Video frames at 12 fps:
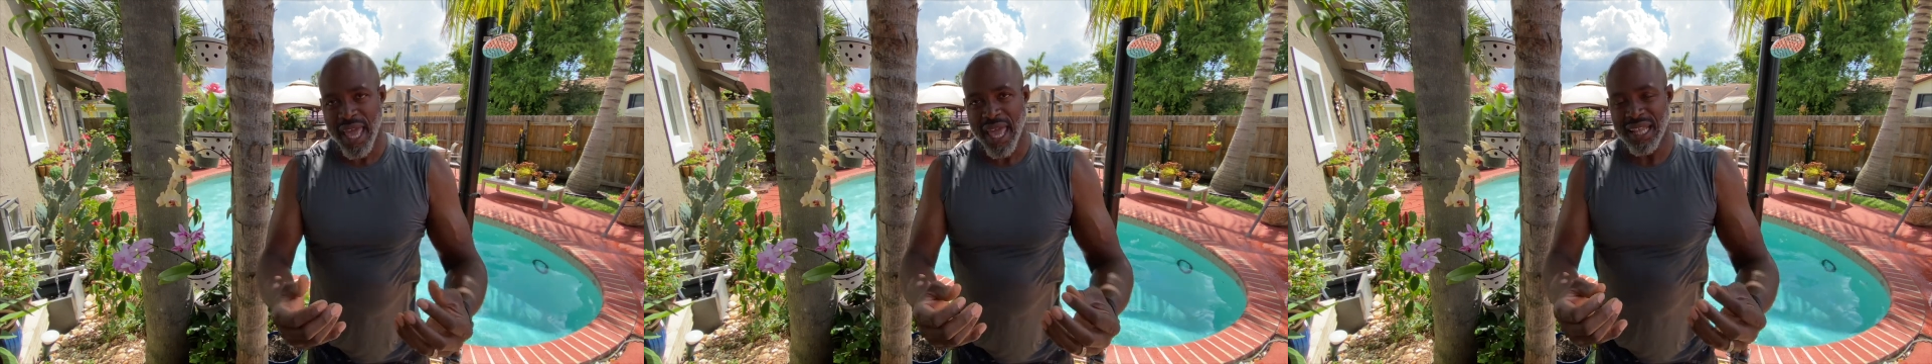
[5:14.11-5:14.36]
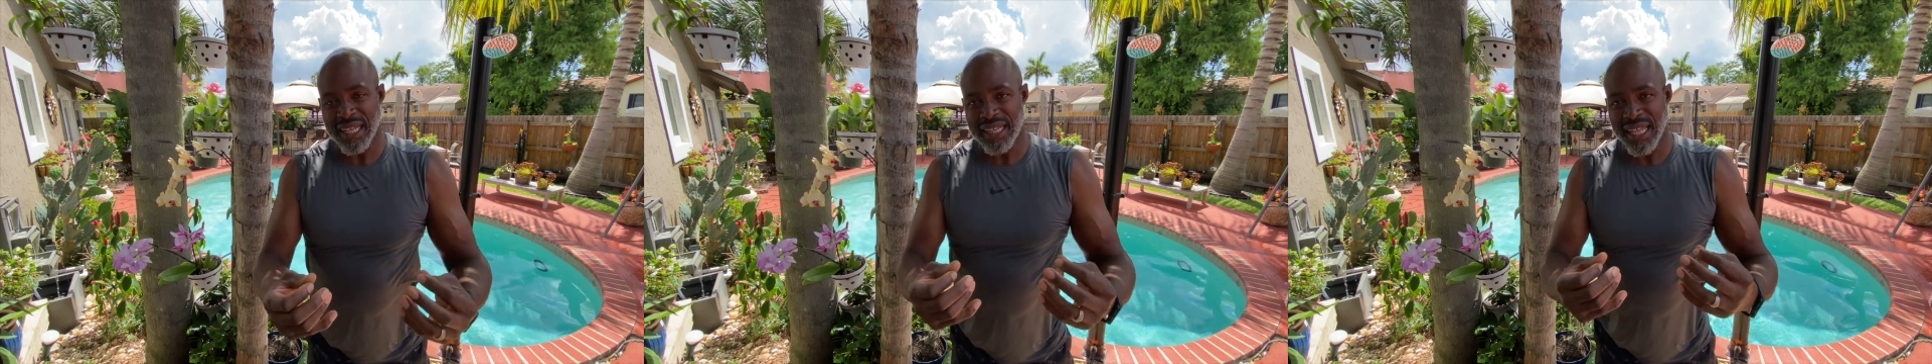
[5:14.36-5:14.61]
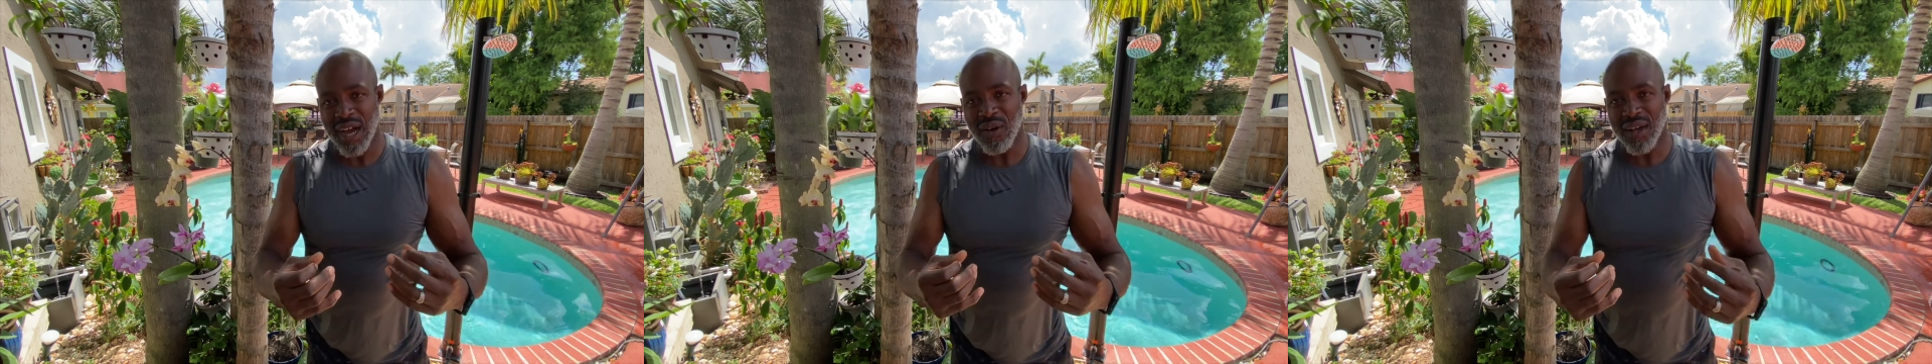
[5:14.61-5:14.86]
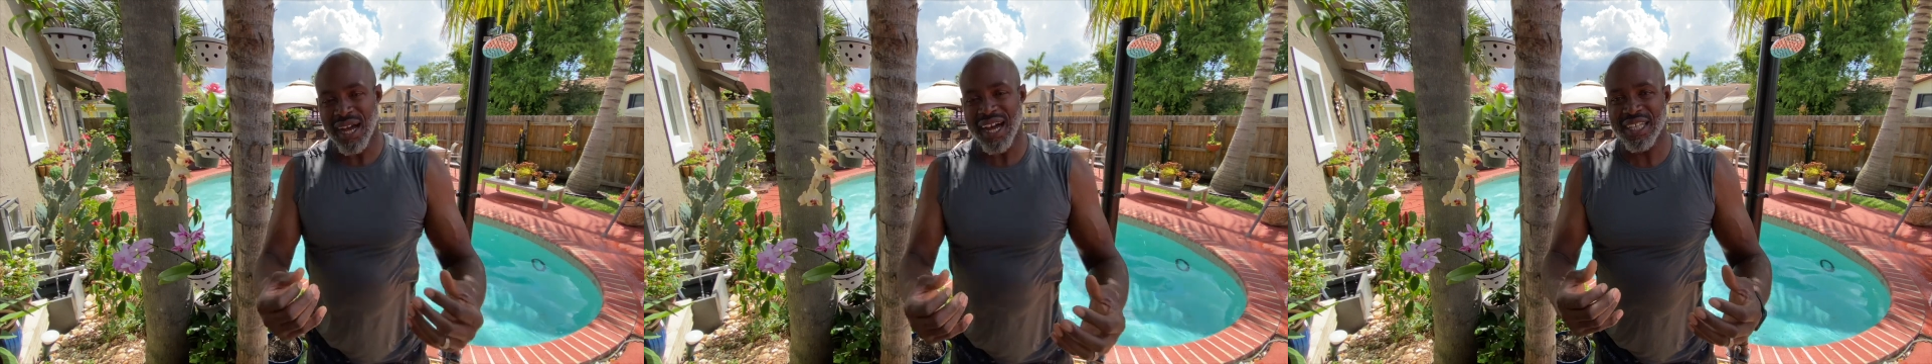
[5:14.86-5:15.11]
and allow
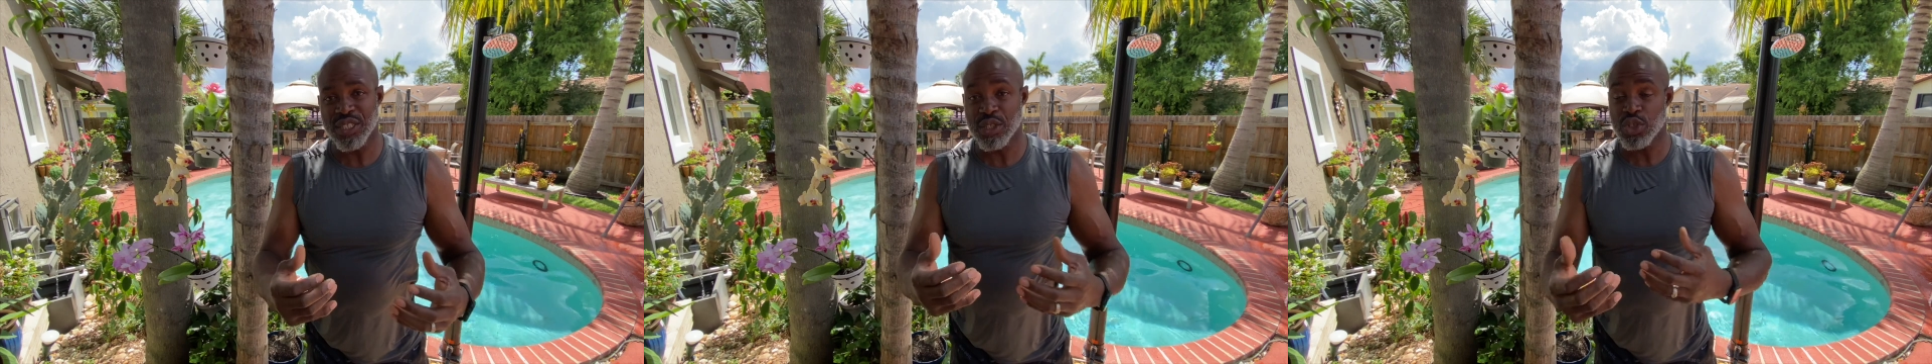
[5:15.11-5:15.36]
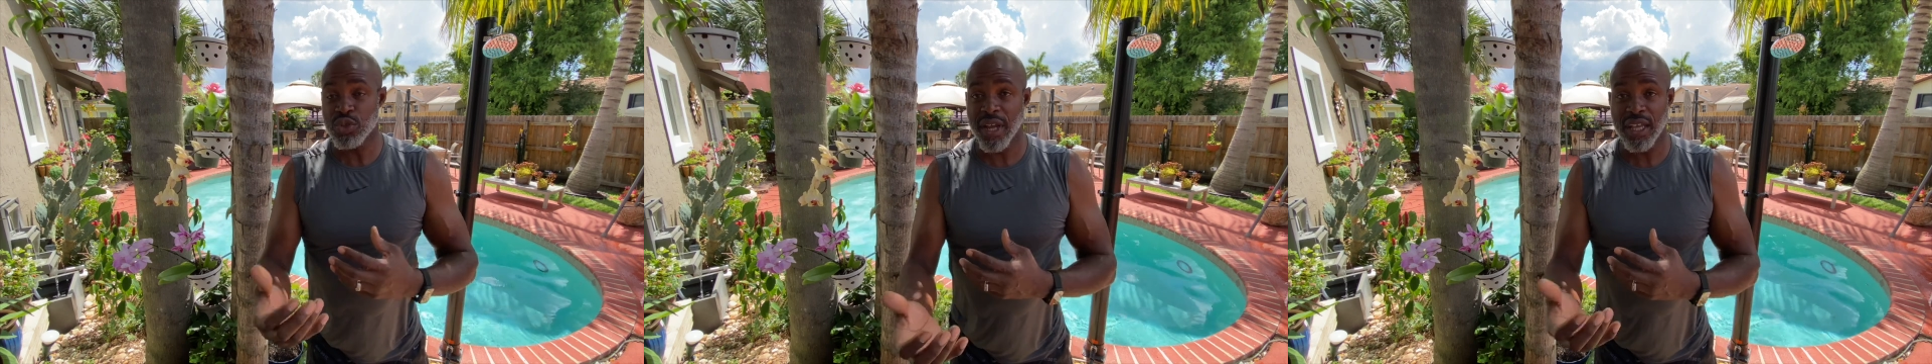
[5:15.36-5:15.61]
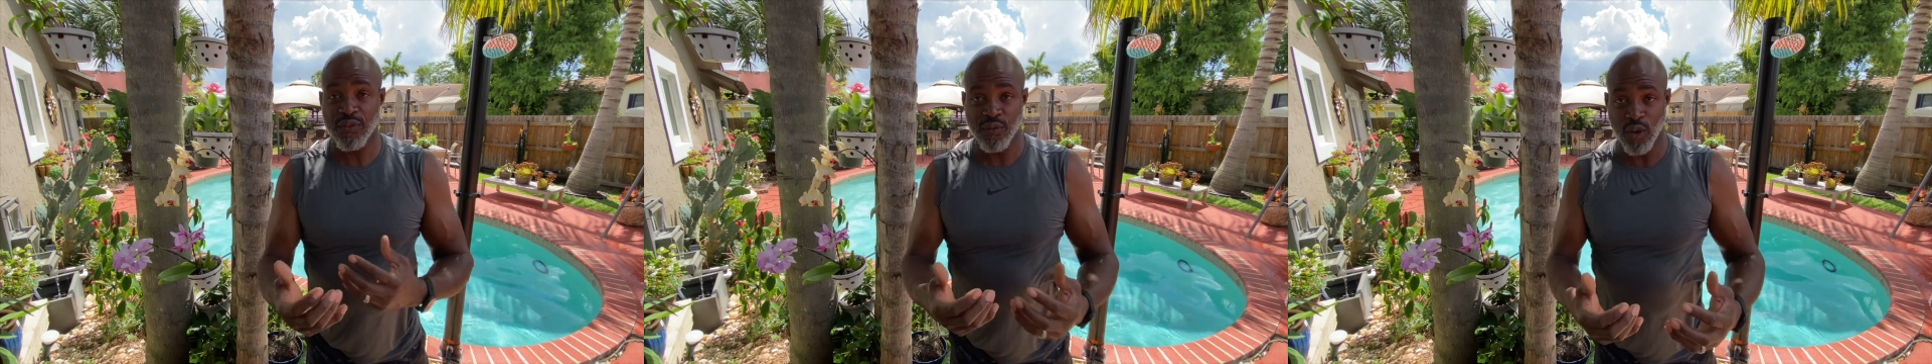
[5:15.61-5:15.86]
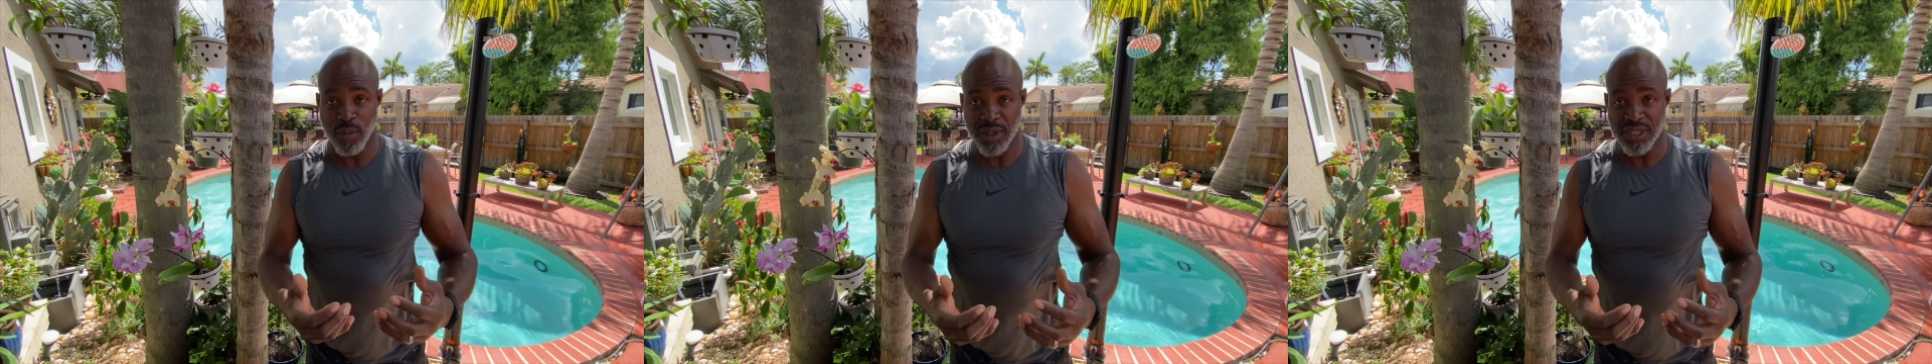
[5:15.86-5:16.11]
God to
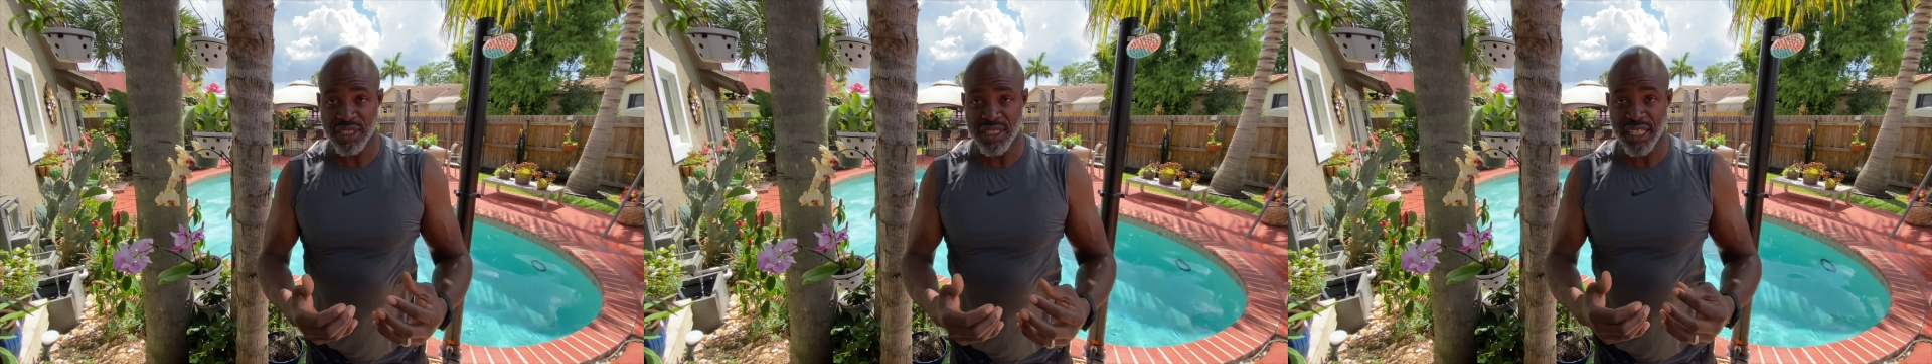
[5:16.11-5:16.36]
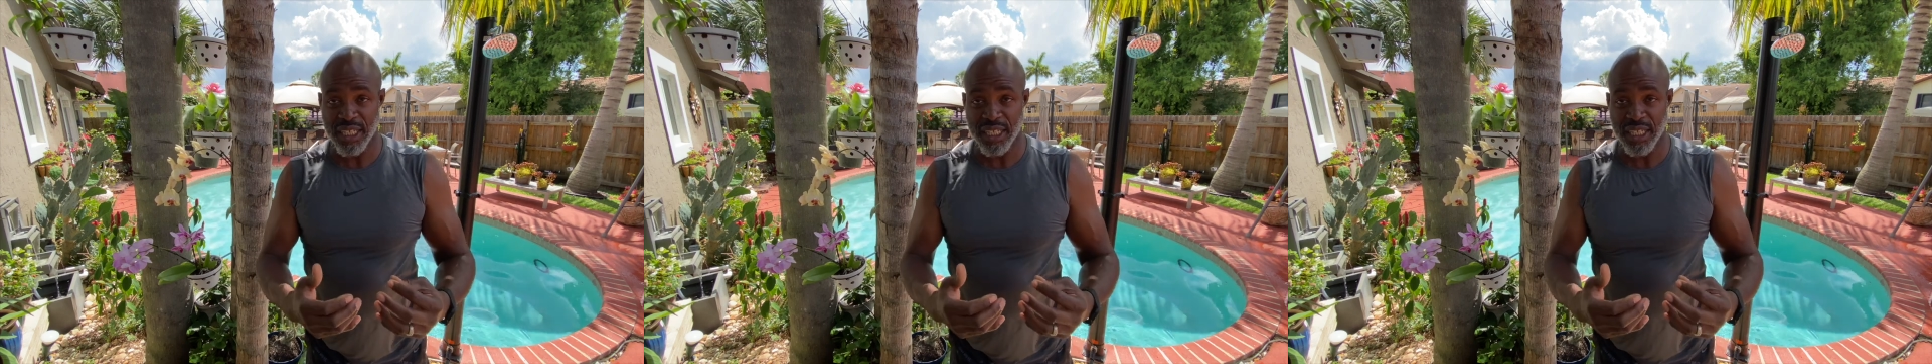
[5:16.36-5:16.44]
transform us